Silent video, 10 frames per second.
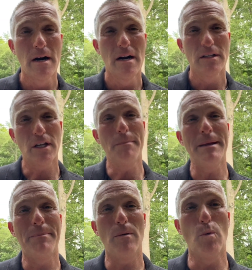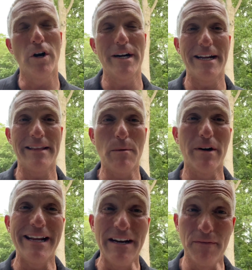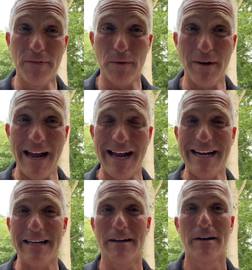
Some people weren't, they were in for the ride,